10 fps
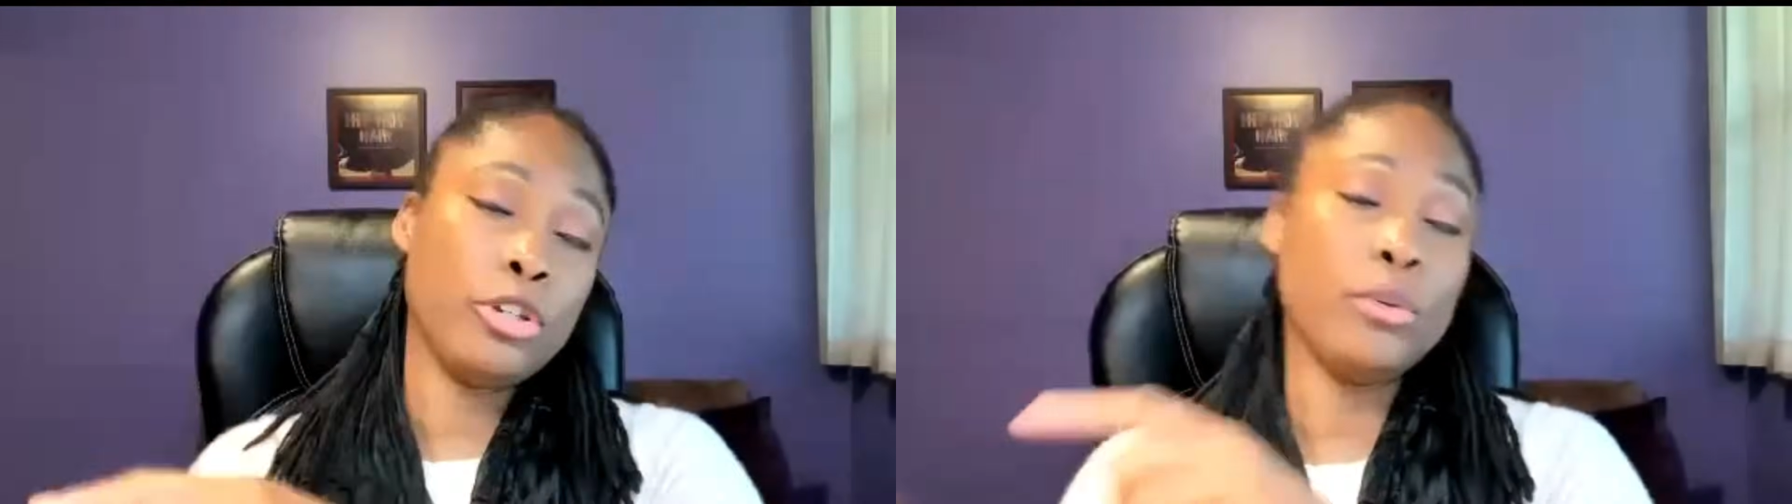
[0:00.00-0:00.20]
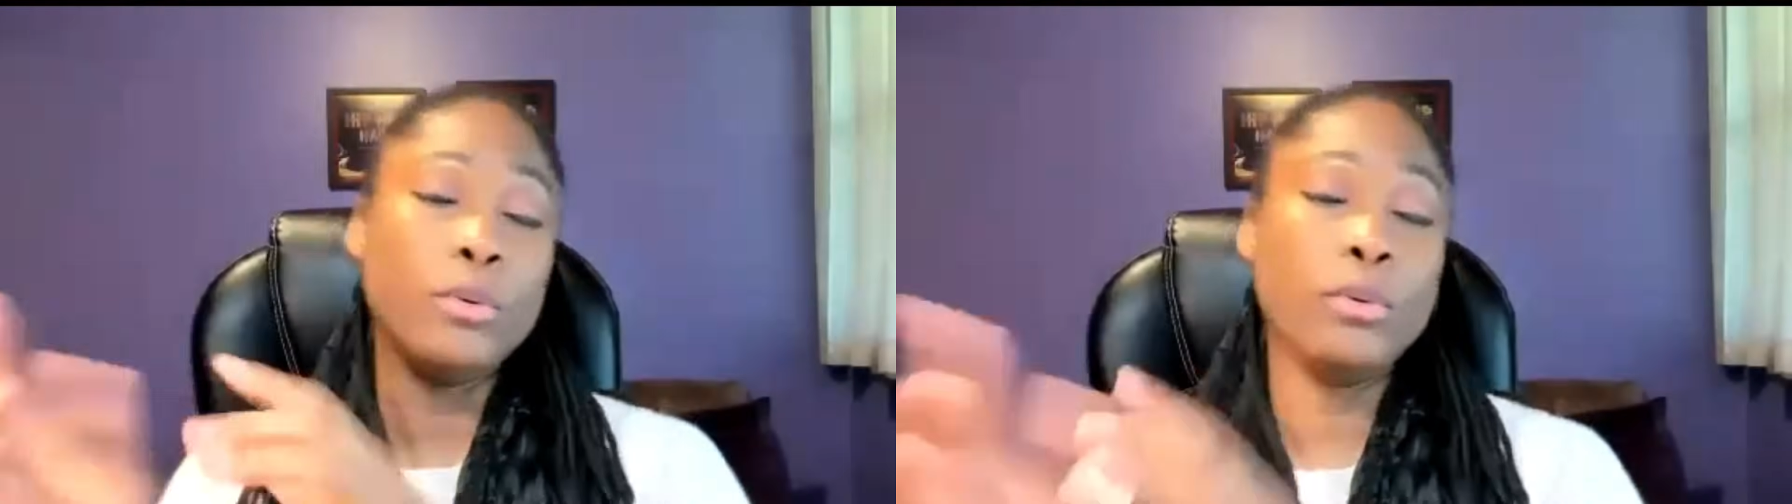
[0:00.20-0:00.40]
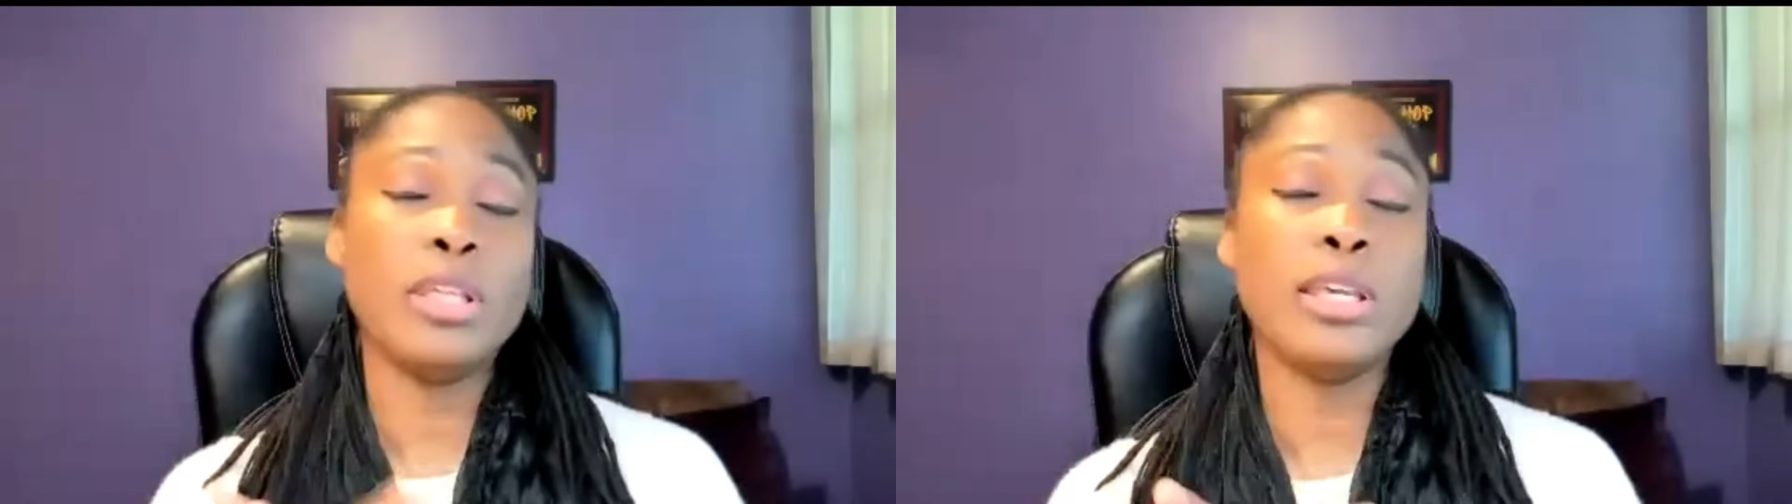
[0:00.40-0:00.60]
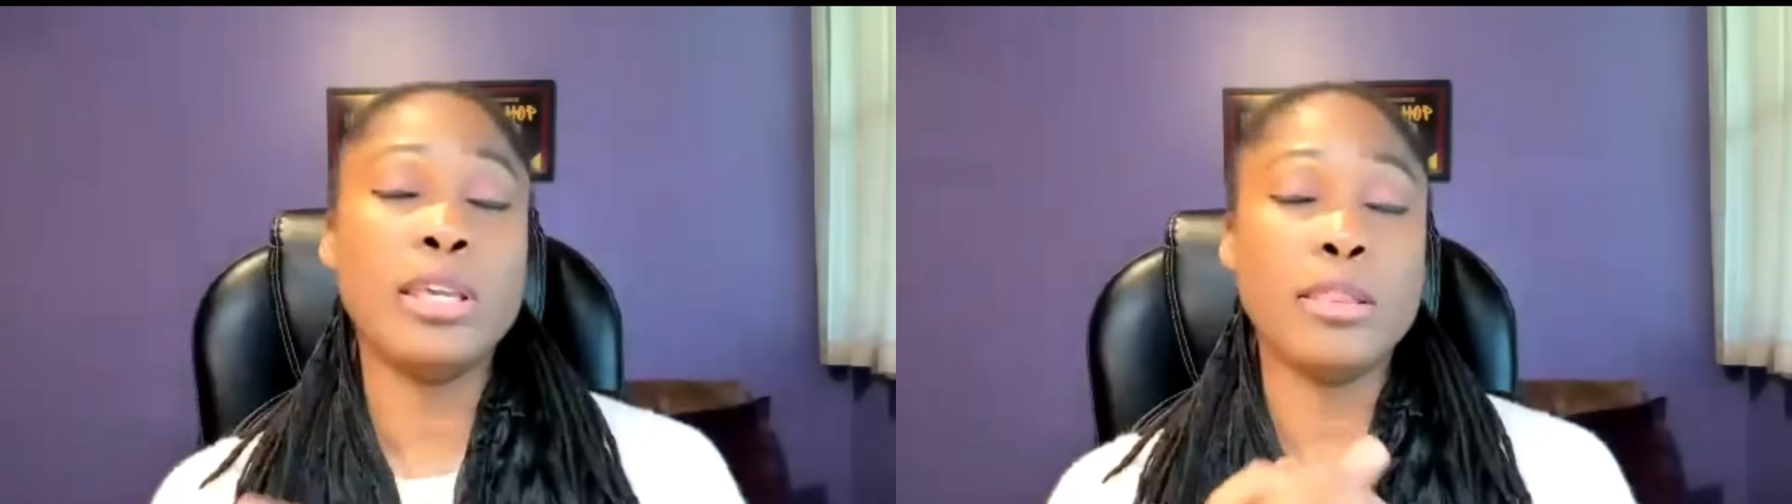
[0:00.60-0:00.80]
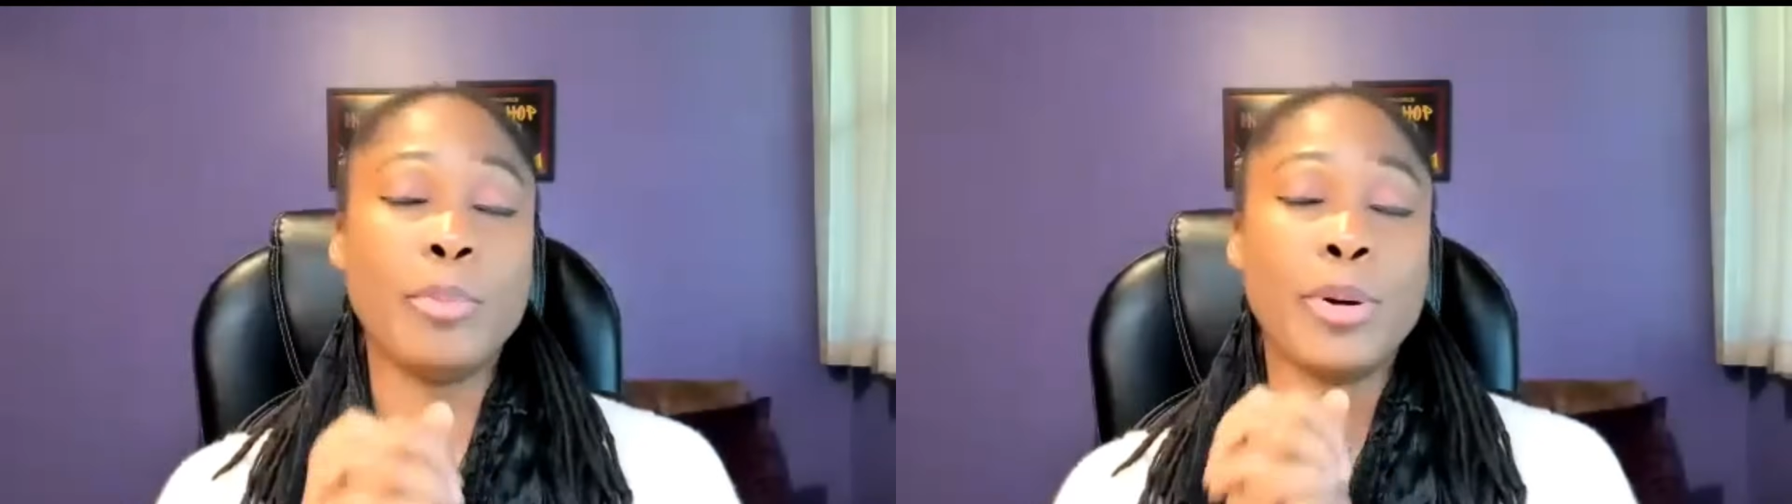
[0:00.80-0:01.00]
to
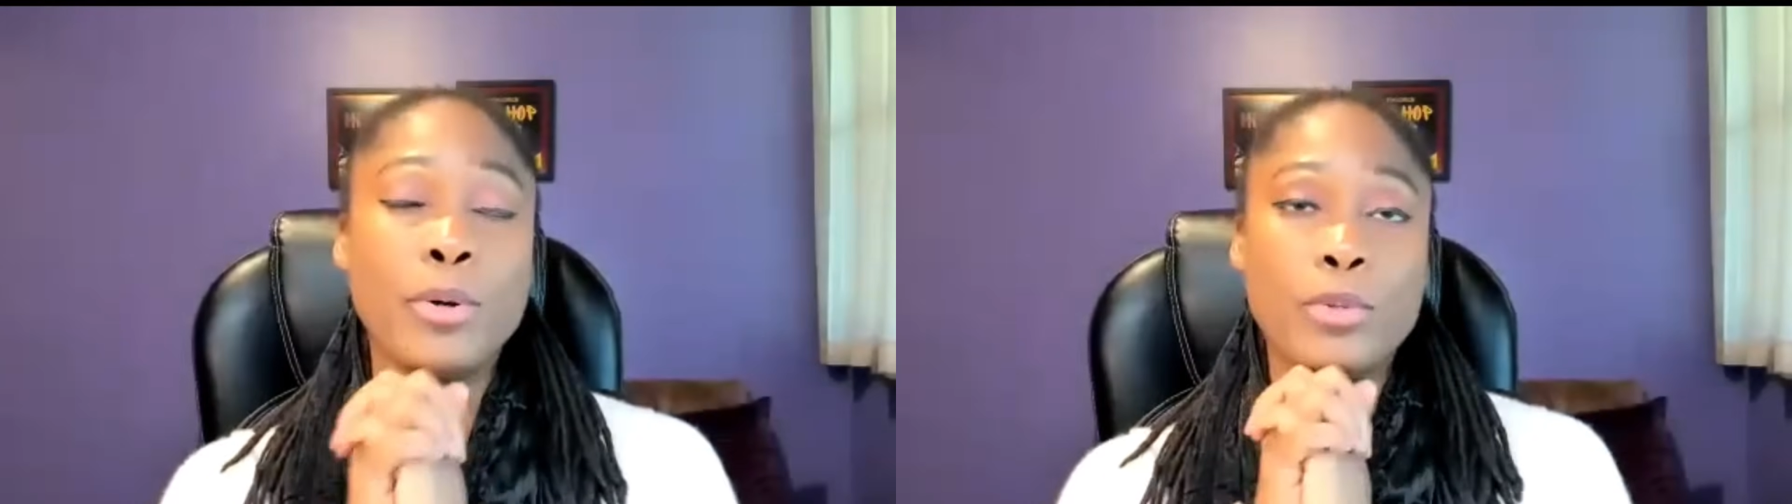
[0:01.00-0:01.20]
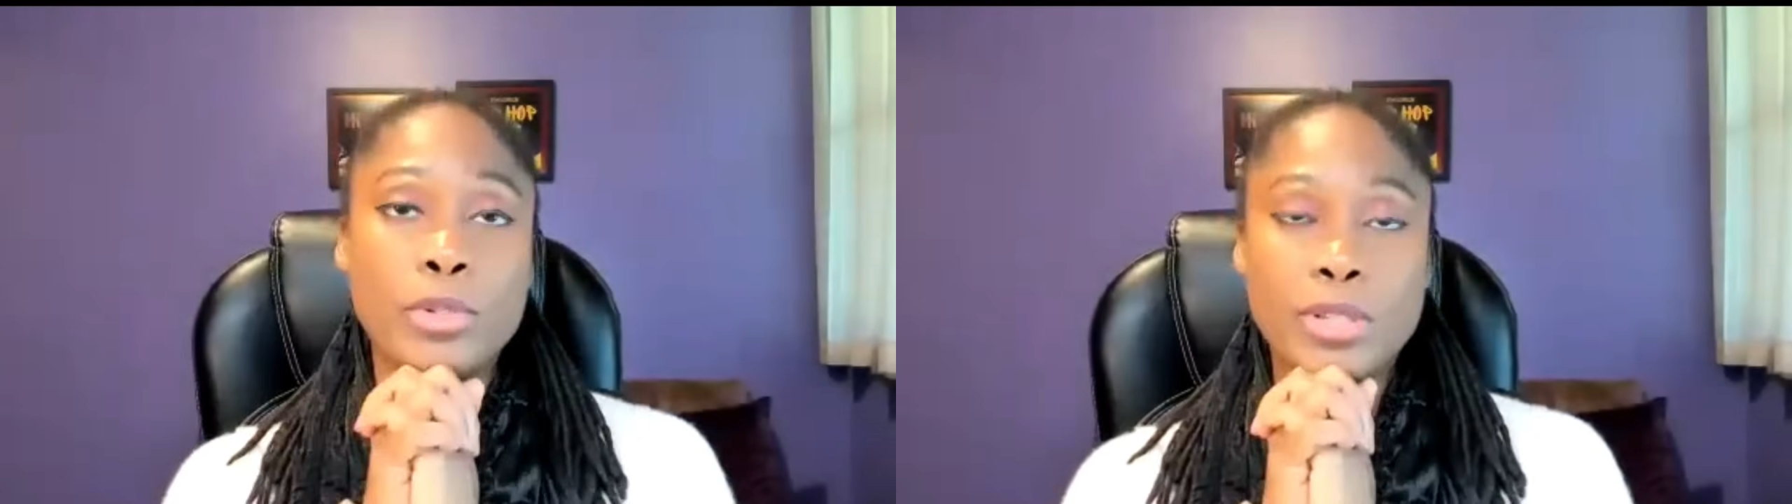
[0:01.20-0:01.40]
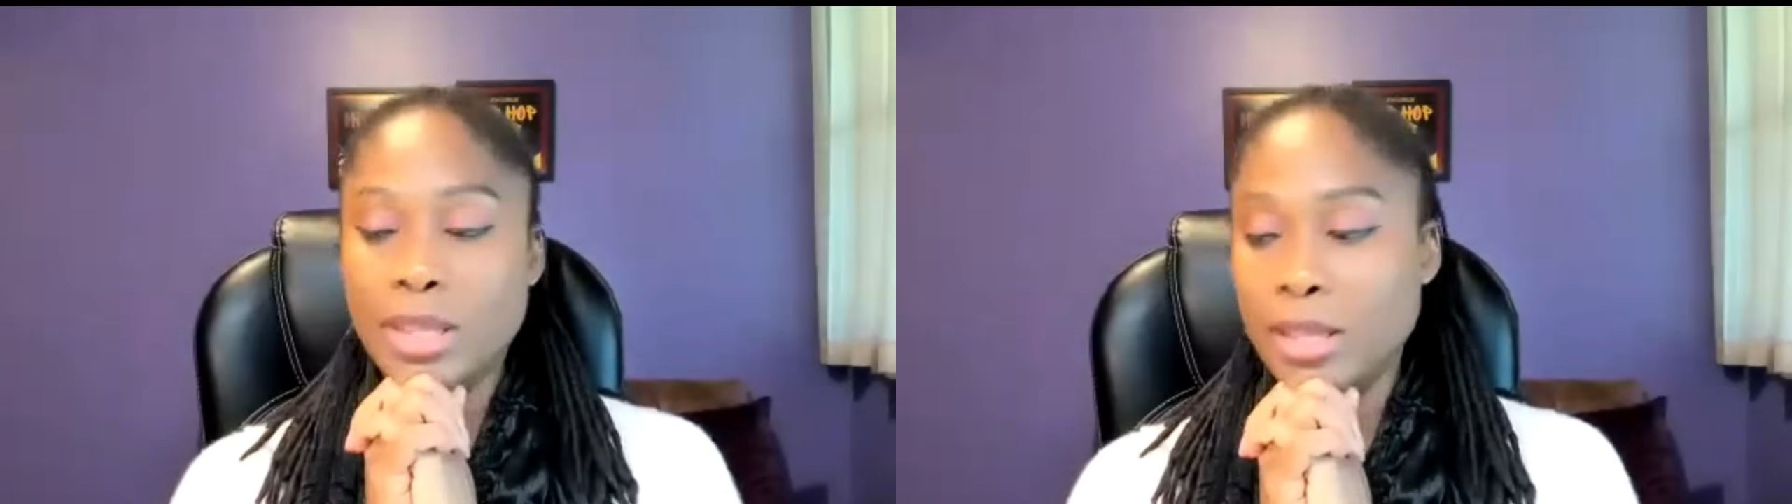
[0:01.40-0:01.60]
the post